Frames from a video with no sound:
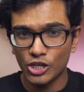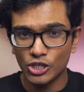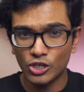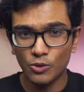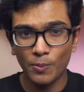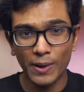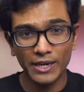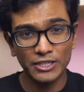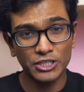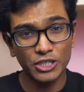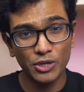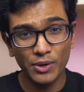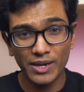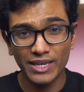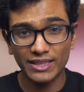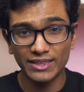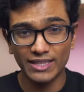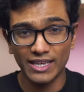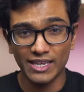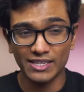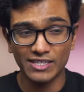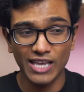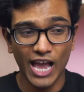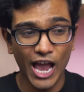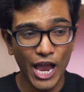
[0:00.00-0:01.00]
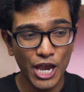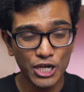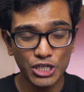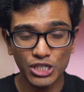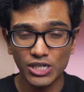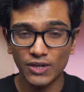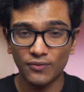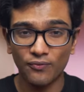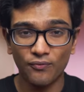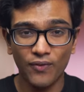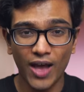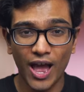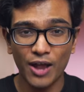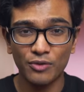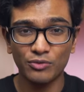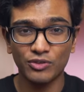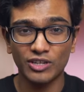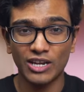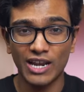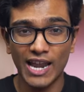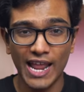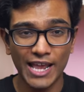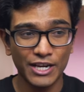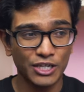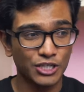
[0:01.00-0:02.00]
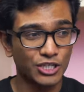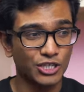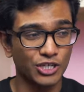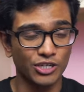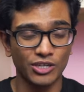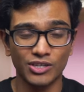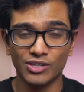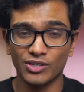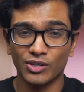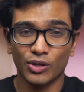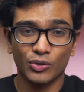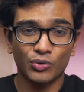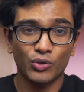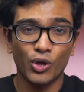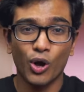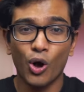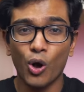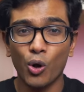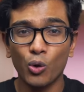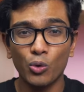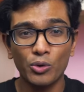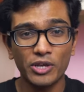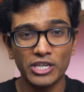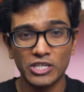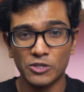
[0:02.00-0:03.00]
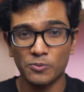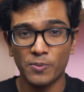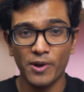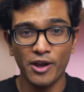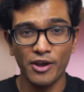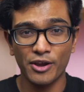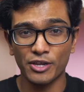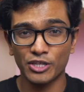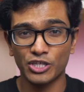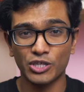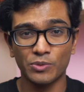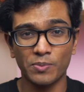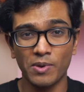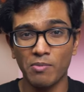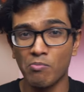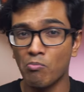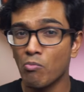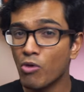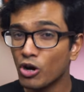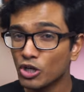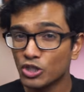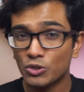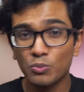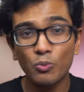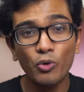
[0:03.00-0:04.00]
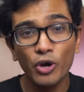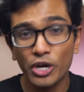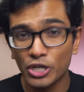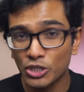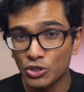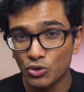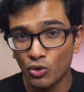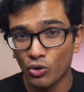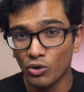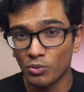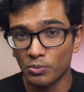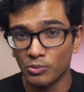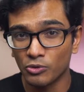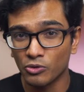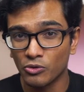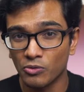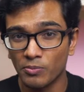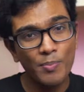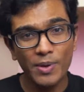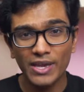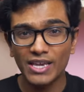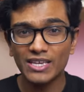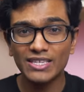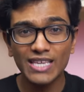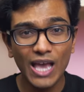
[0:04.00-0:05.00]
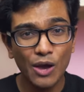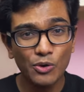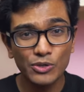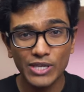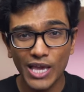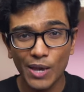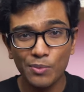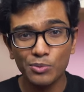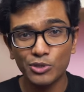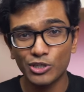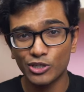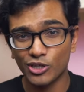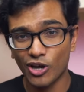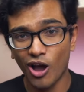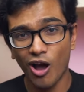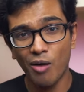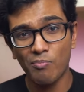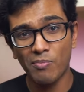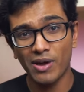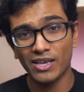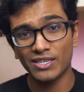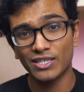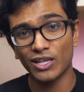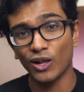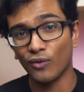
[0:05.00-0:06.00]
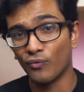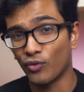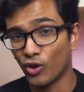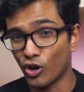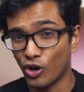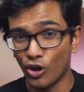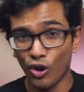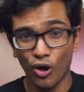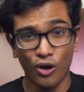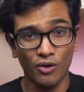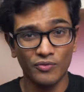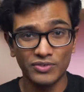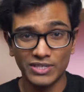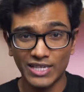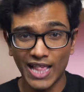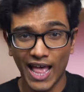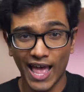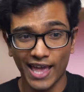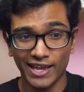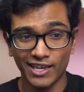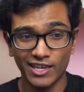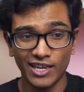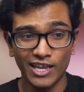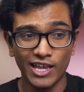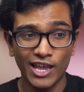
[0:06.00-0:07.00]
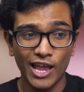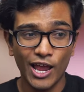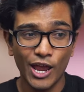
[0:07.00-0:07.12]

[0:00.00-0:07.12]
So by doing this, I actually found the lecture and the whole experience to be much more enjoyable because I was able to cut myself a lot of slack.